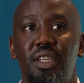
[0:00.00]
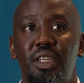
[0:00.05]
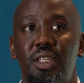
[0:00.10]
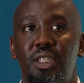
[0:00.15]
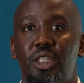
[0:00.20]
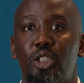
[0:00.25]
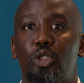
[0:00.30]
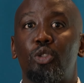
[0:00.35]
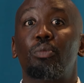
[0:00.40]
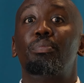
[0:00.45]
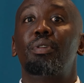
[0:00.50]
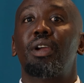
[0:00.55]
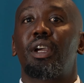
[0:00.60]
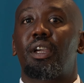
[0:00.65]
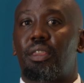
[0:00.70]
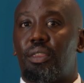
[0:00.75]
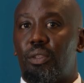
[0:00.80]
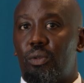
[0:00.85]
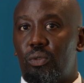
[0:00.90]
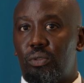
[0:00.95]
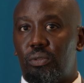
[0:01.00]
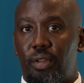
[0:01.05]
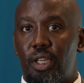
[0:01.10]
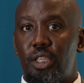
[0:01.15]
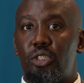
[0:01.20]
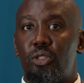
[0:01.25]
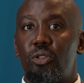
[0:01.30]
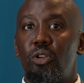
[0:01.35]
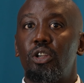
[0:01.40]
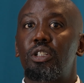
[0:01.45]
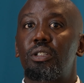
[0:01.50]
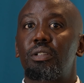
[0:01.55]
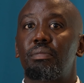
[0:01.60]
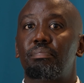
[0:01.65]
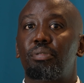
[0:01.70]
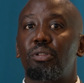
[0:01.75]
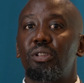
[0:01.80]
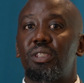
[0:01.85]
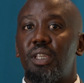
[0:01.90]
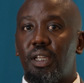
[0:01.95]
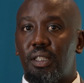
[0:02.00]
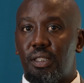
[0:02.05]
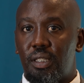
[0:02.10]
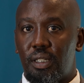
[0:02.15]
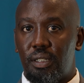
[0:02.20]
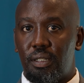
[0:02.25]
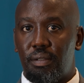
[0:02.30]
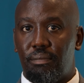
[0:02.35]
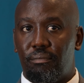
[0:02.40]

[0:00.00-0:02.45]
easy to break through. It's not protected.